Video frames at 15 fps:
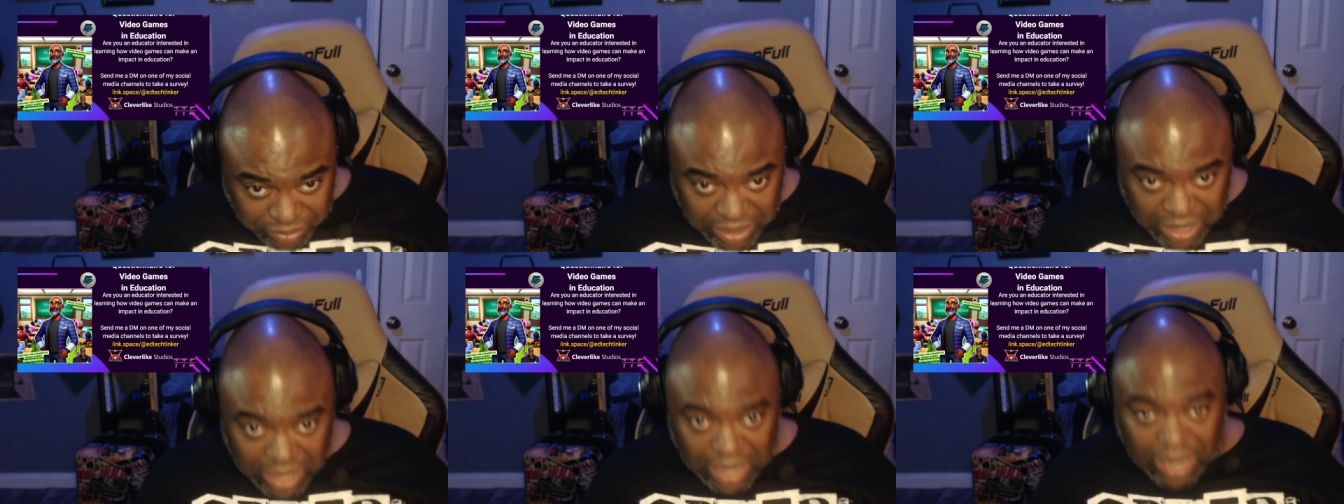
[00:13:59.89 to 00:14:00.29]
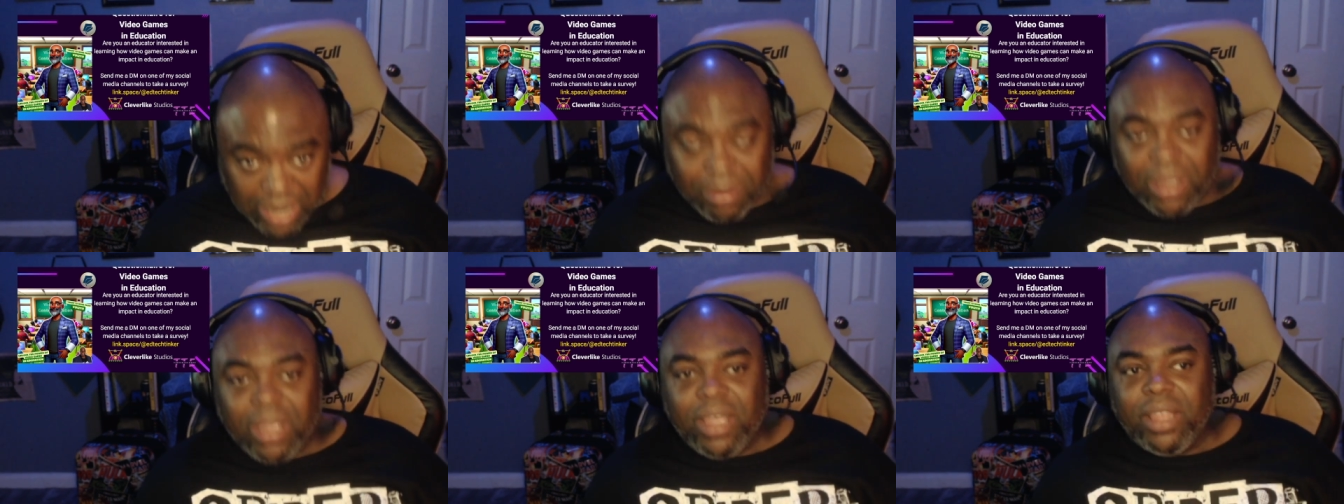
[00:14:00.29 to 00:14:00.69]
Um,
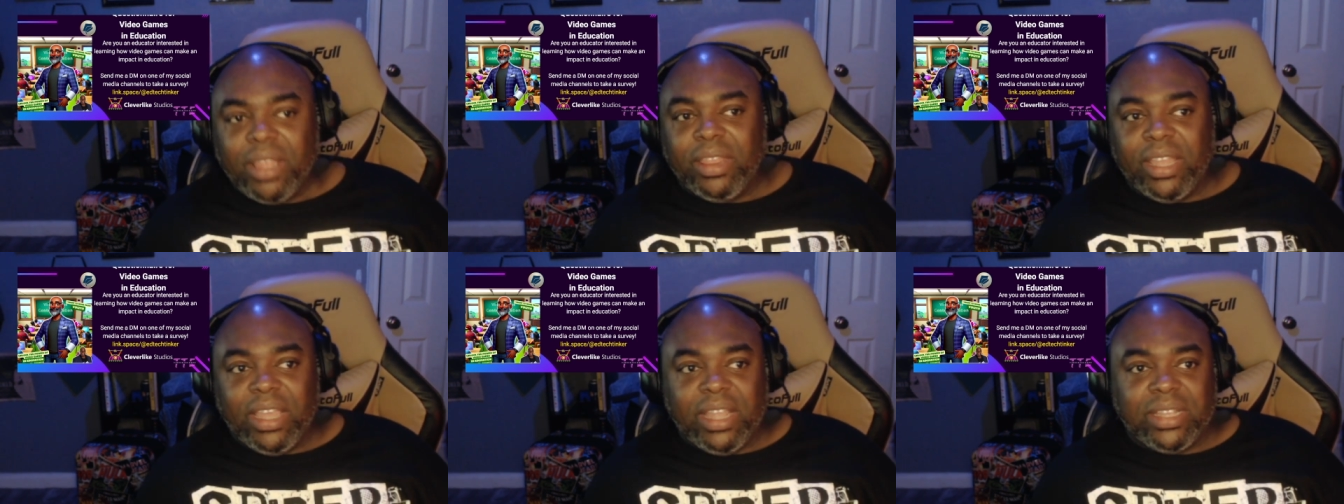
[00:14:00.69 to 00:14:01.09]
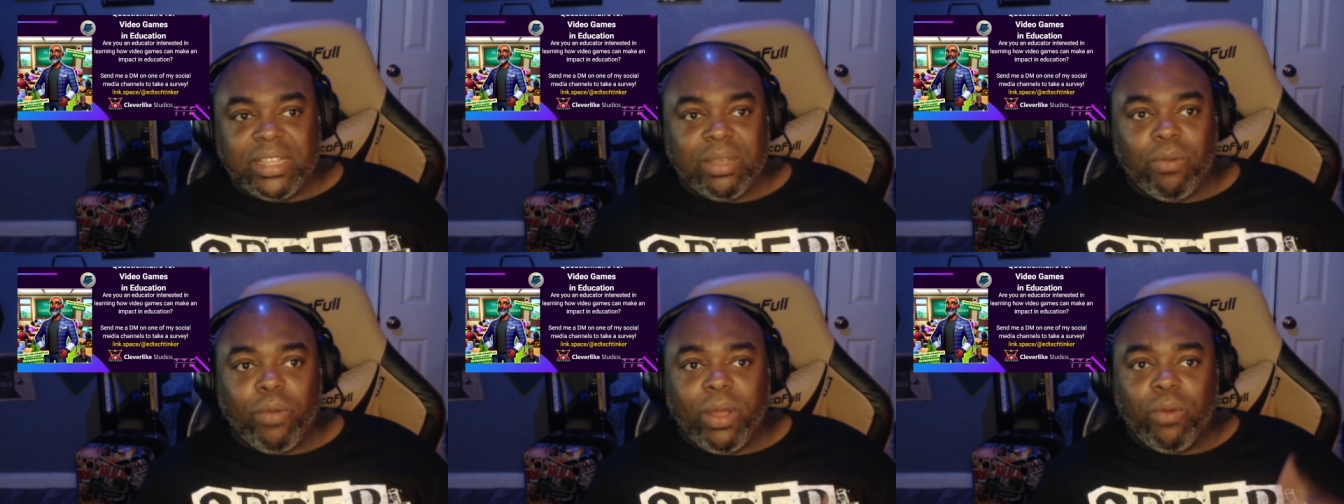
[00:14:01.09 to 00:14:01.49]
it's a
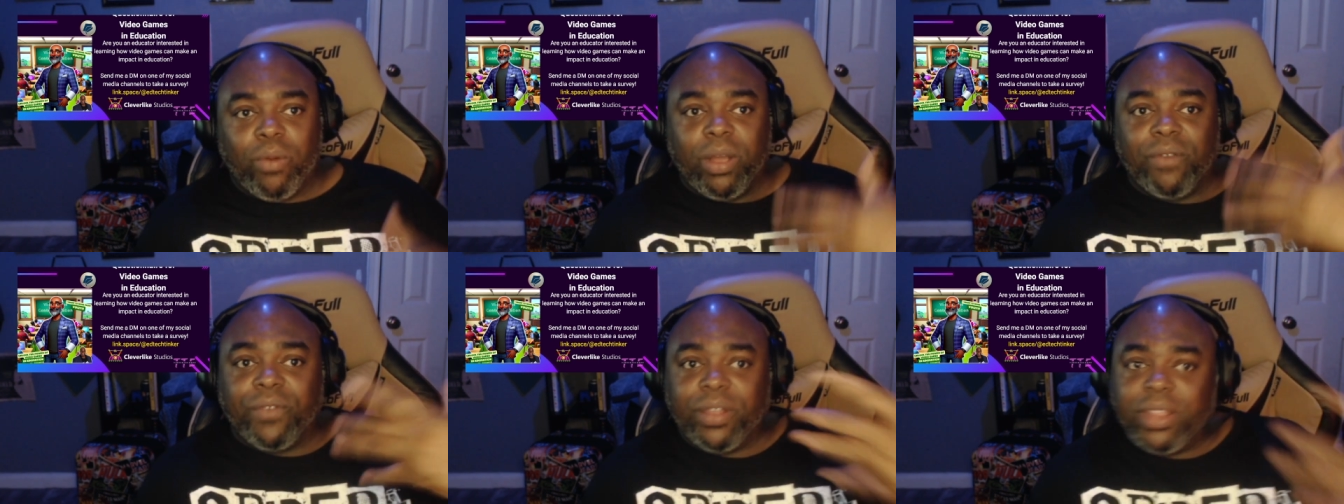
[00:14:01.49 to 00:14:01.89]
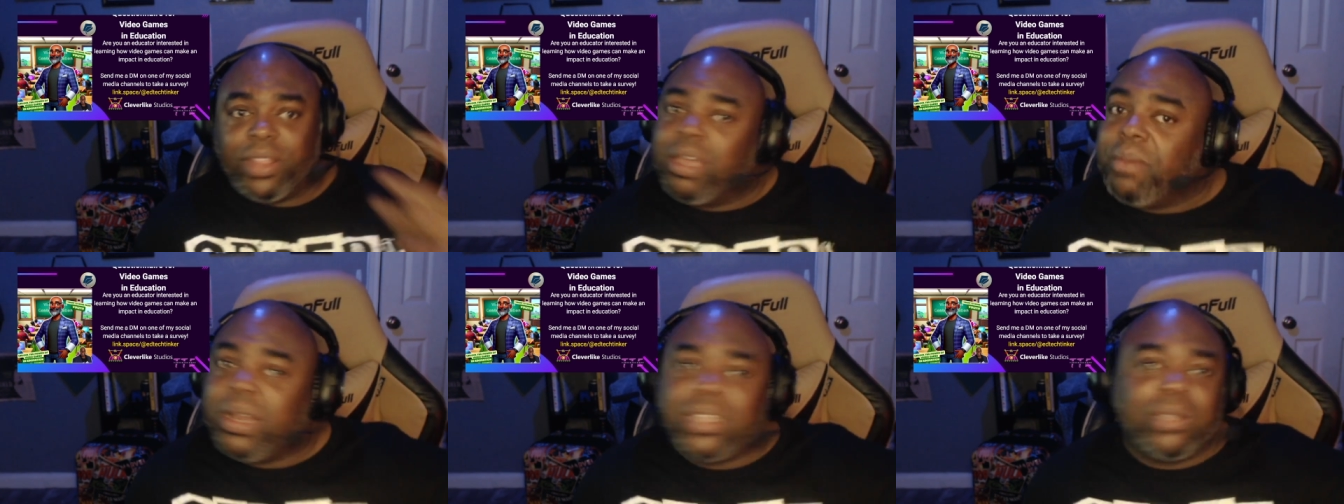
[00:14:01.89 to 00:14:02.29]
win-win for
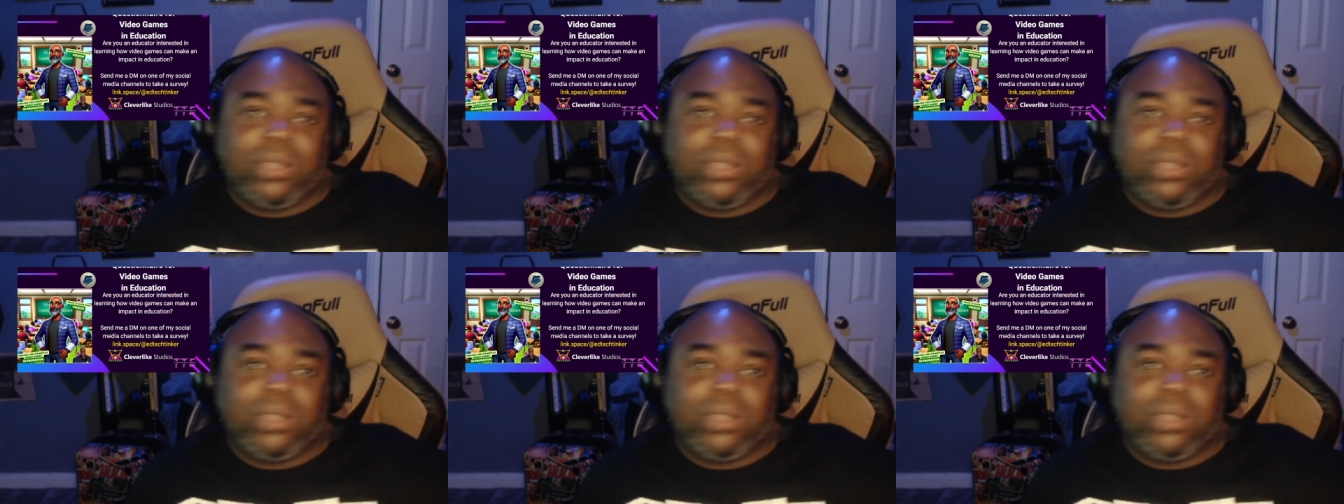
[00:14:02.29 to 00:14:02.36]
them and it's a